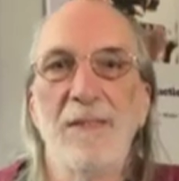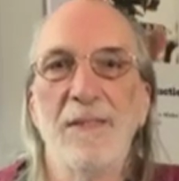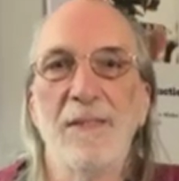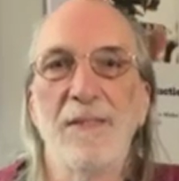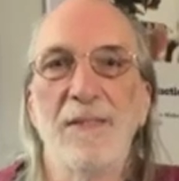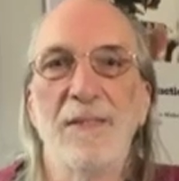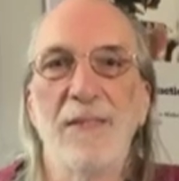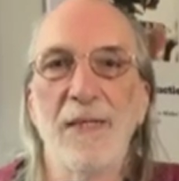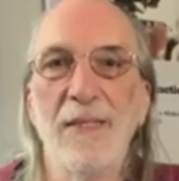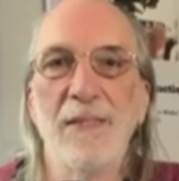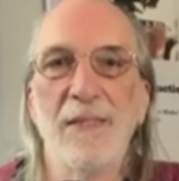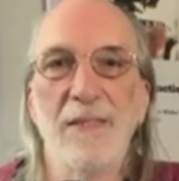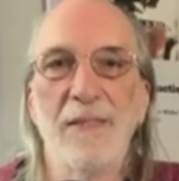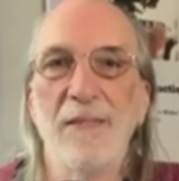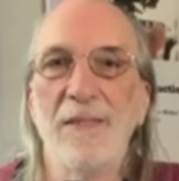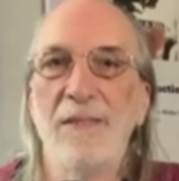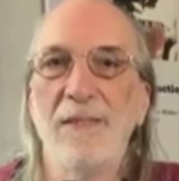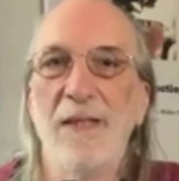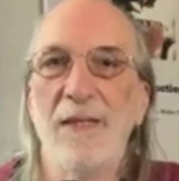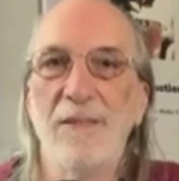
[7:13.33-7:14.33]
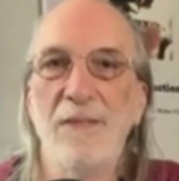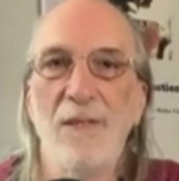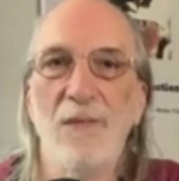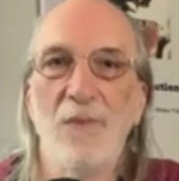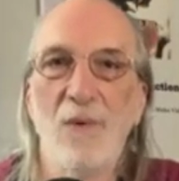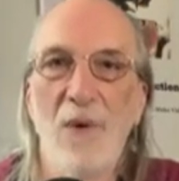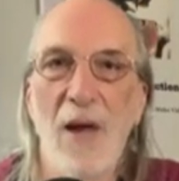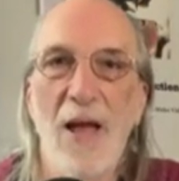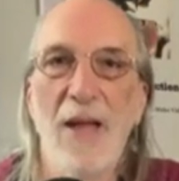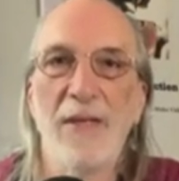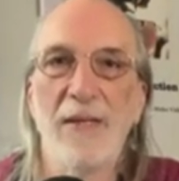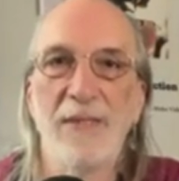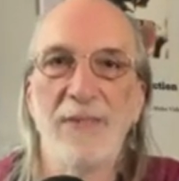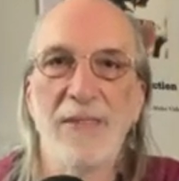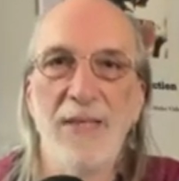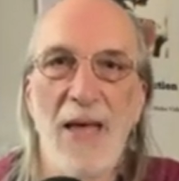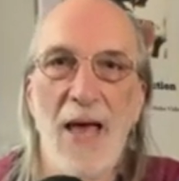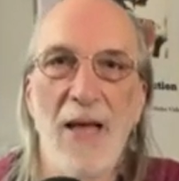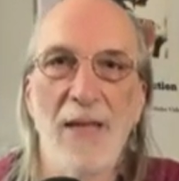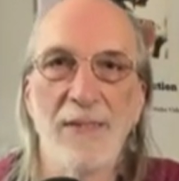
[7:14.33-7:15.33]
And the rat
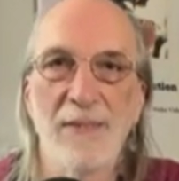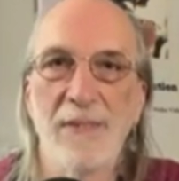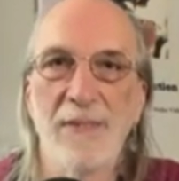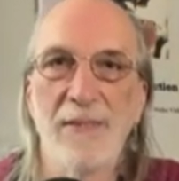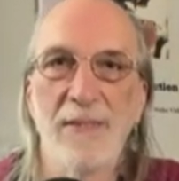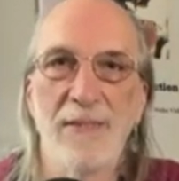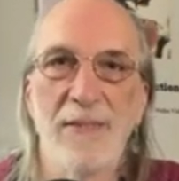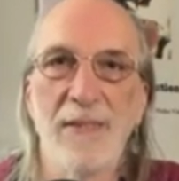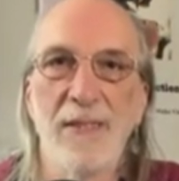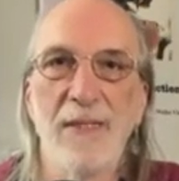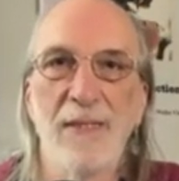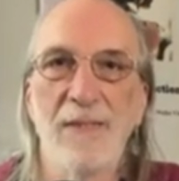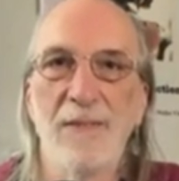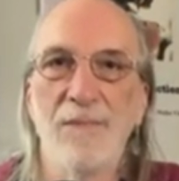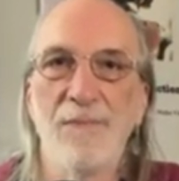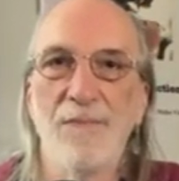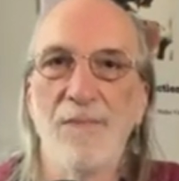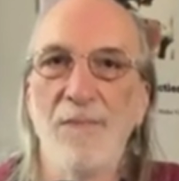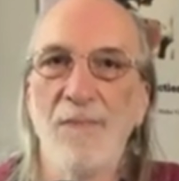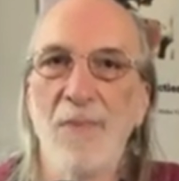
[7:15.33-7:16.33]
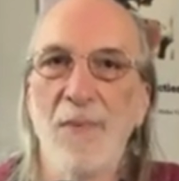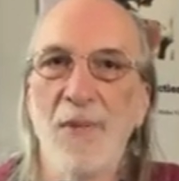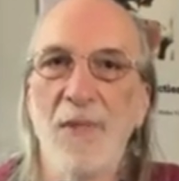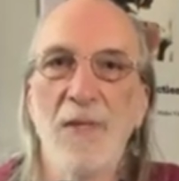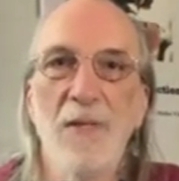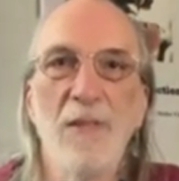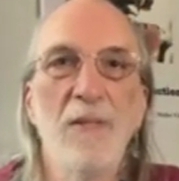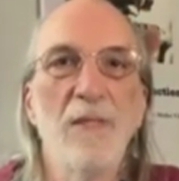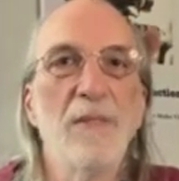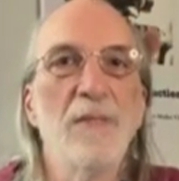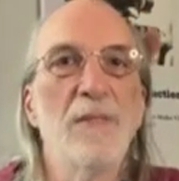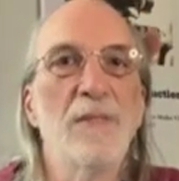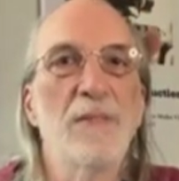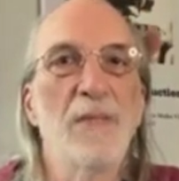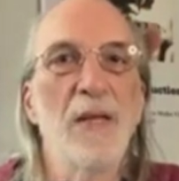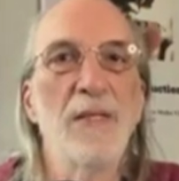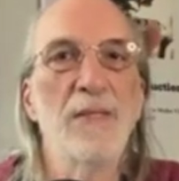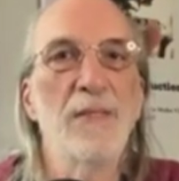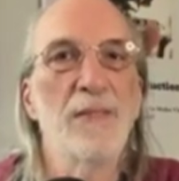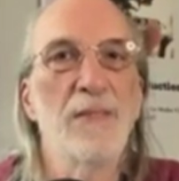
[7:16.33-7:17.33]
attacks the stick. The
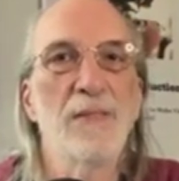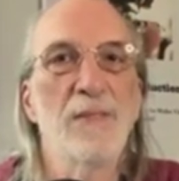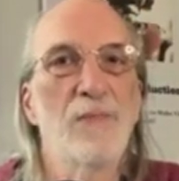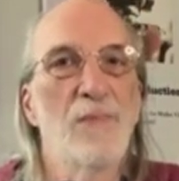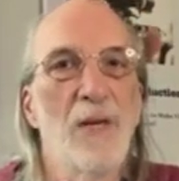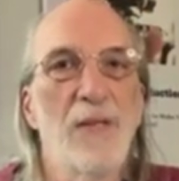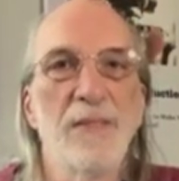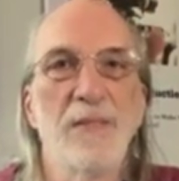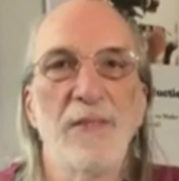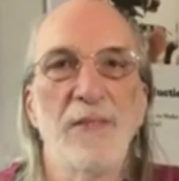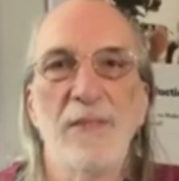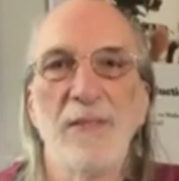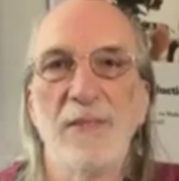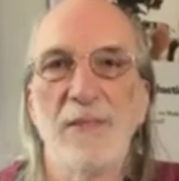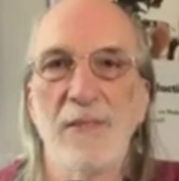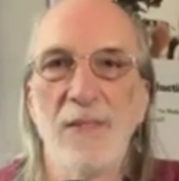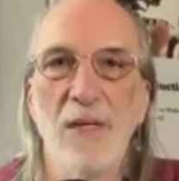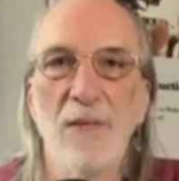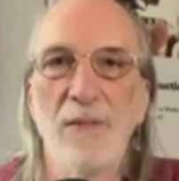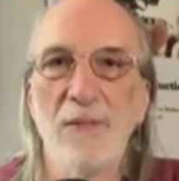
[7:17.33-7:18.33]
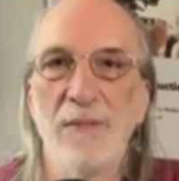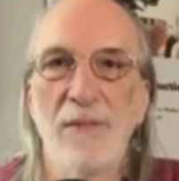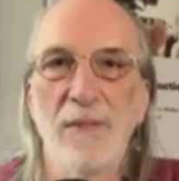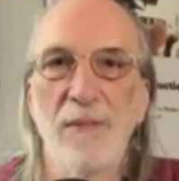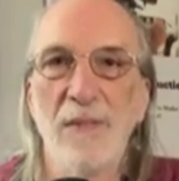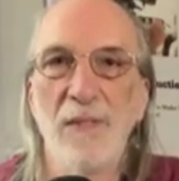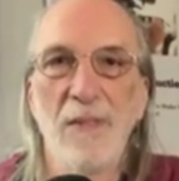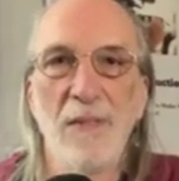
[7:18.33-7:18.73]
scientist writes in his notes,